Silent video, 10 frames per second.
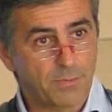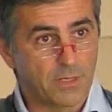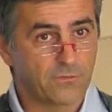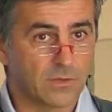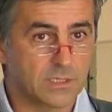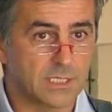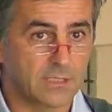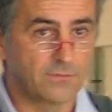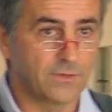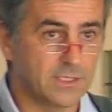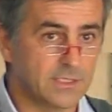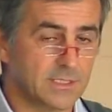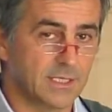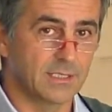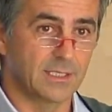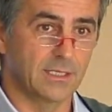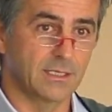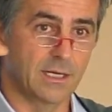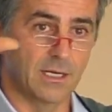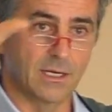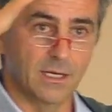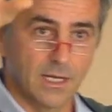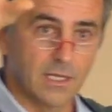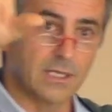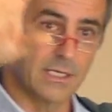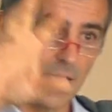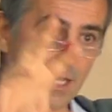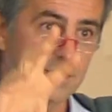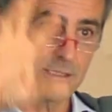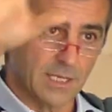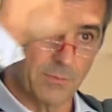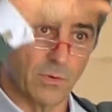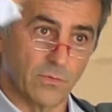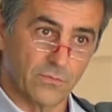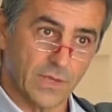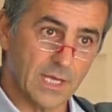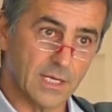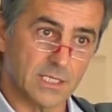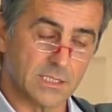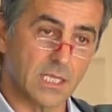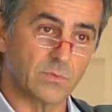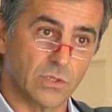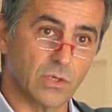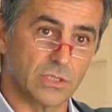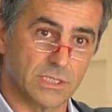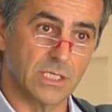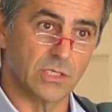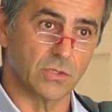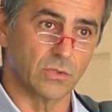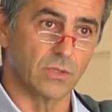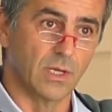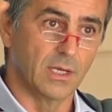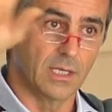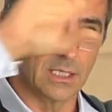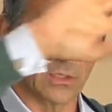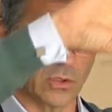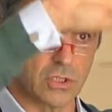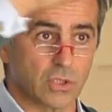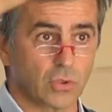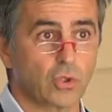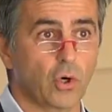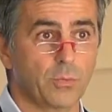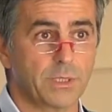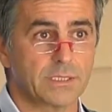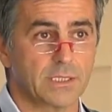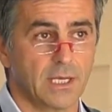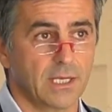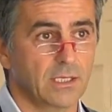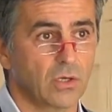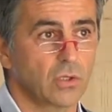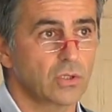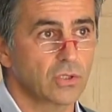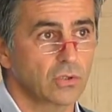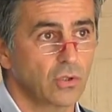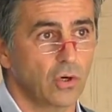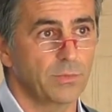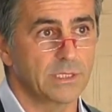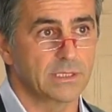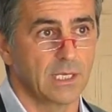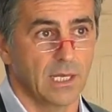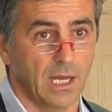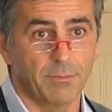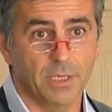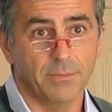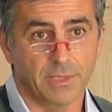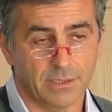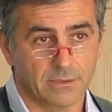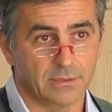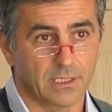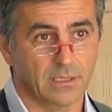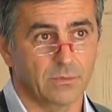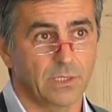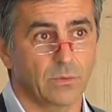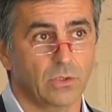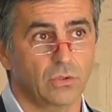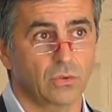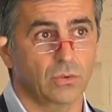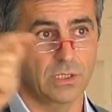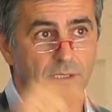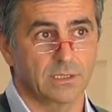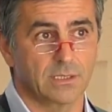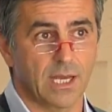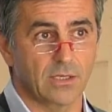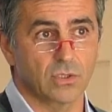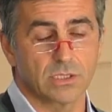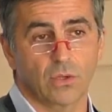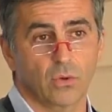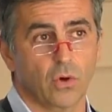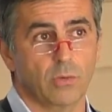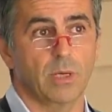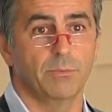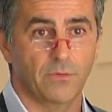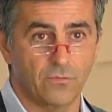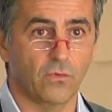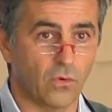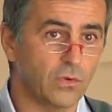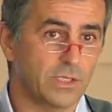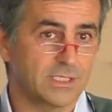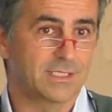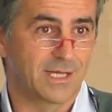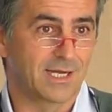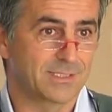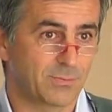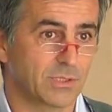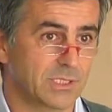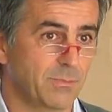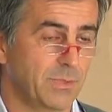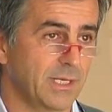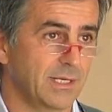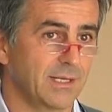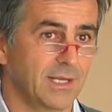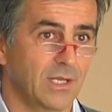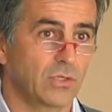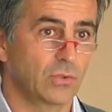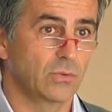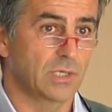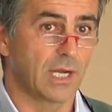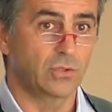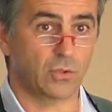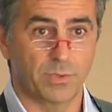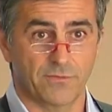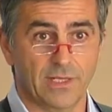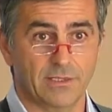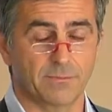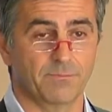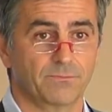peripheral side first and then creates a couple of areas that we don't see through, and they're called scotomas. Now, those scotomas are permanent, and we want to diagnose glaucoma before these dark spots appear to try to prevent them.